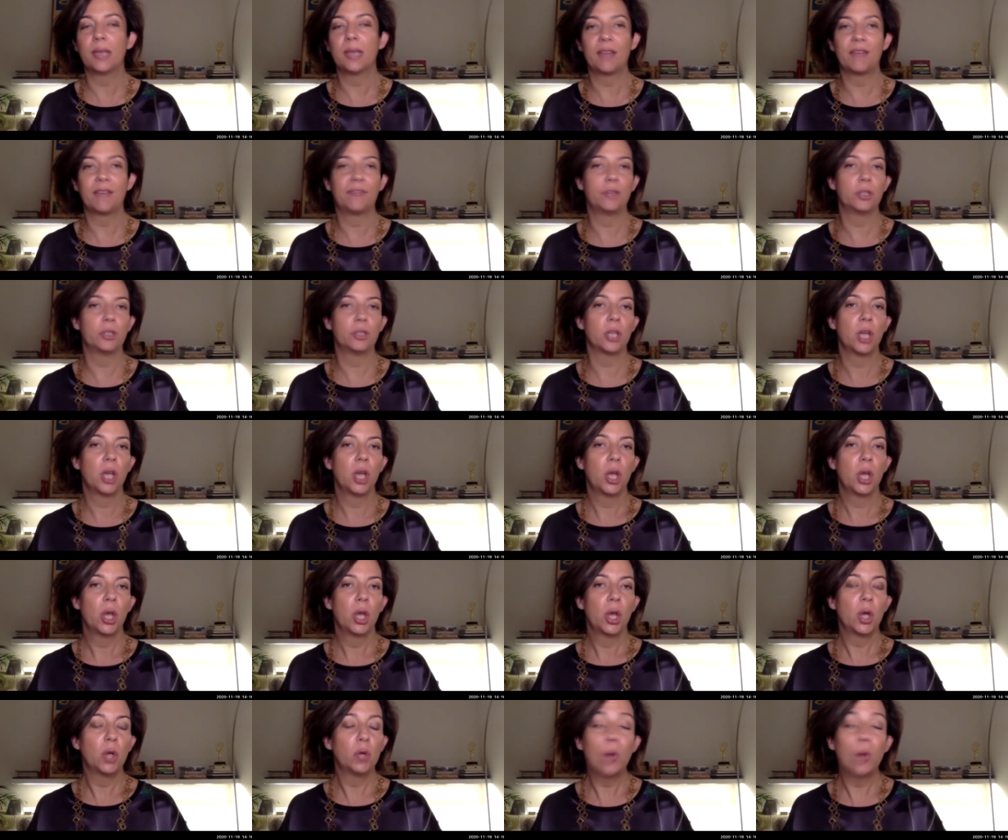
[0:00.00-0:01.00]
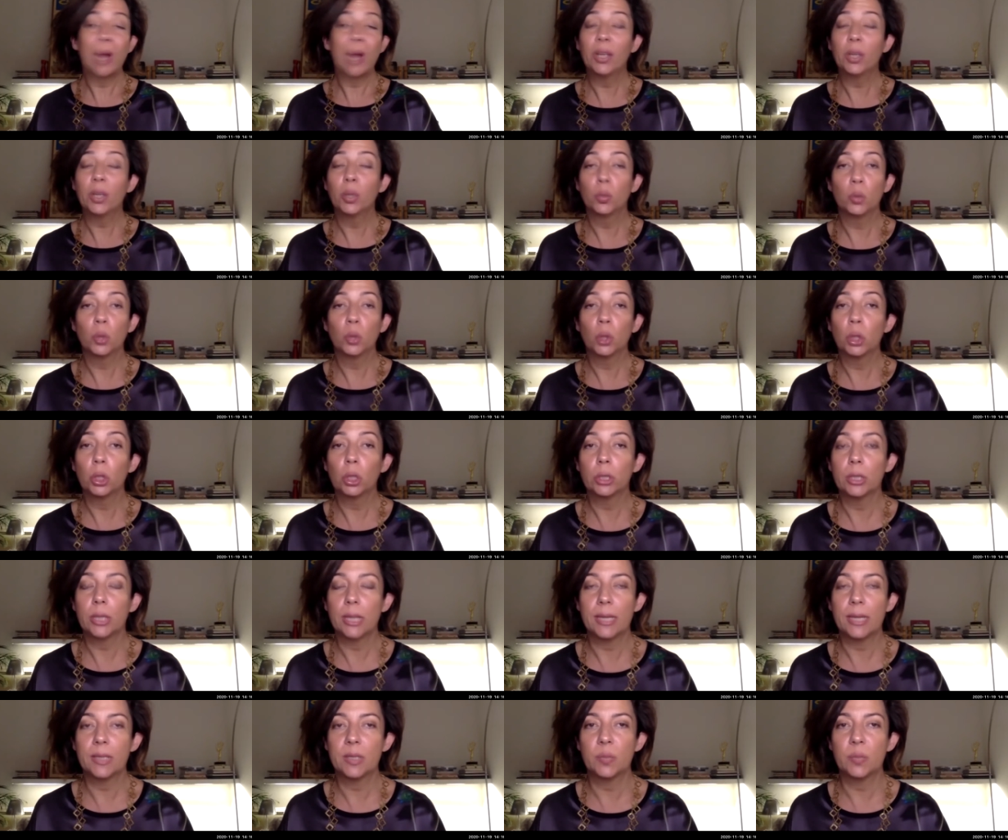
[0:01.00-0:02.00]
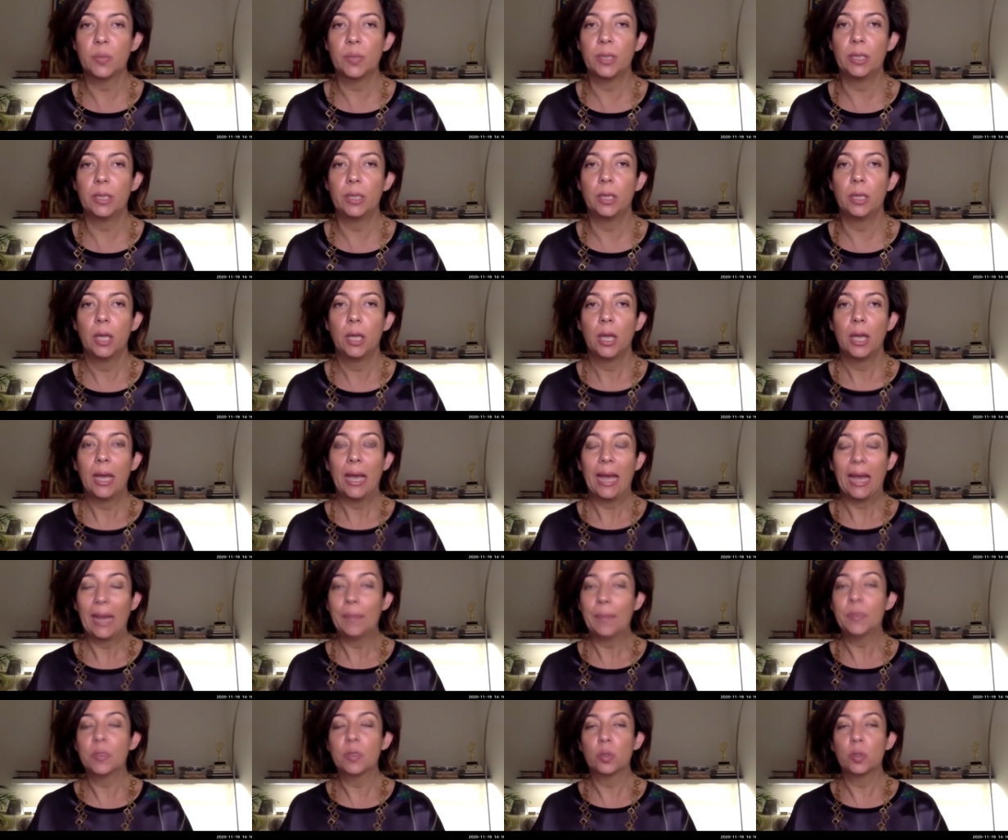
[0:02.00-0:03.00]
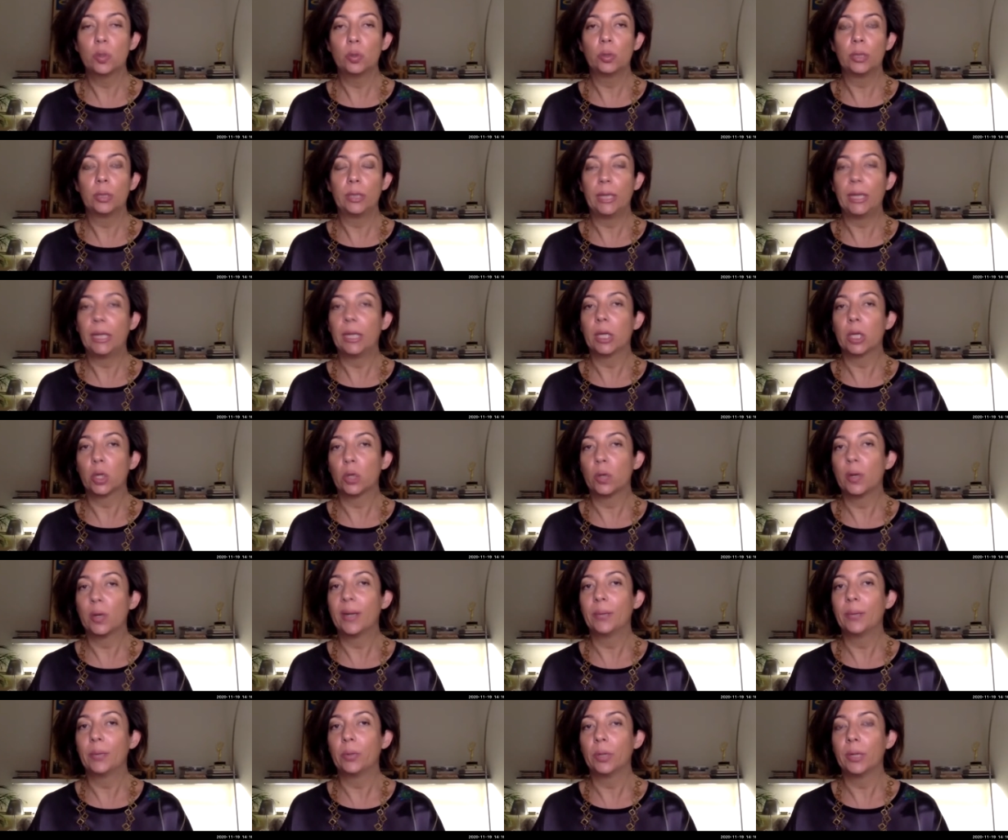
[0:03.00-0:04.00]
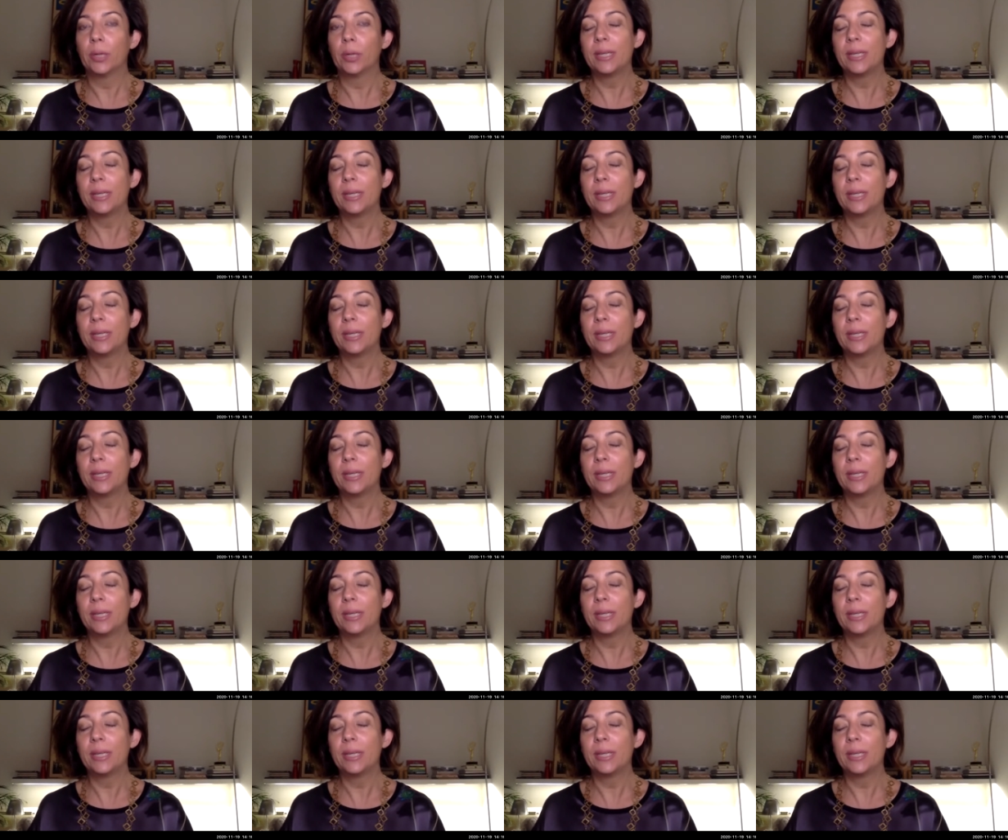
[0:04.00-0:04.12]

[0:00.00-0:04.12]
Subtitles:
effort around the world has been absolutely incredible.